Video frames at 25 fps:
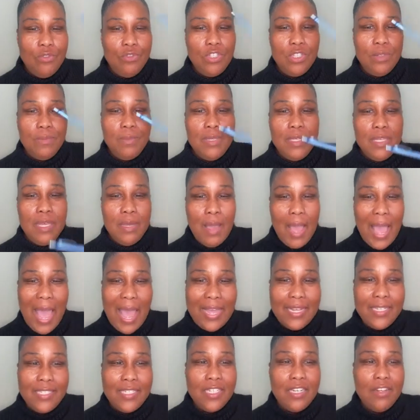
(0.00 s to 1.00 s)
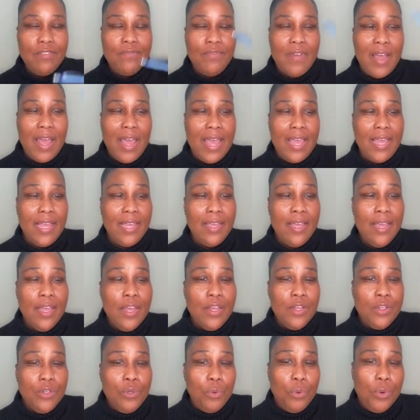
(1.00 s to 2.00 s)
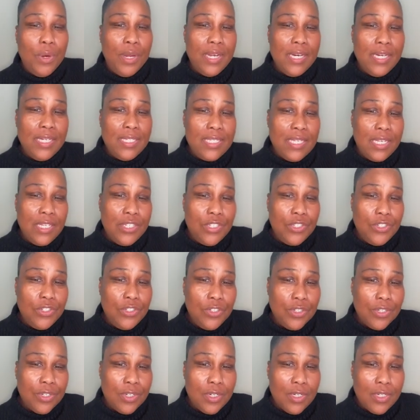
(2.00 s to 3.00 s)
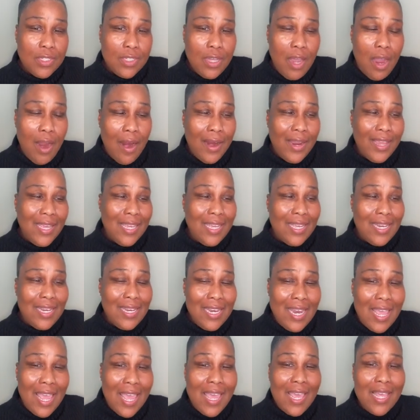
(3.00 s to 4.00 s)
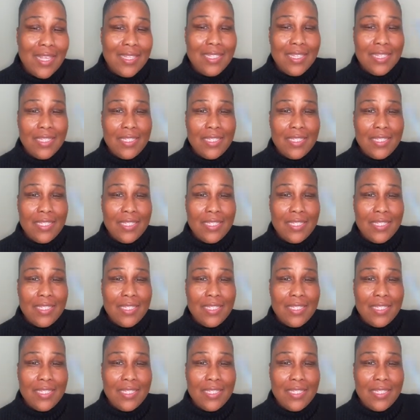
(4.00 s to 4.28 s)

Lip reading: You should be identifying the organizations you're going to target next,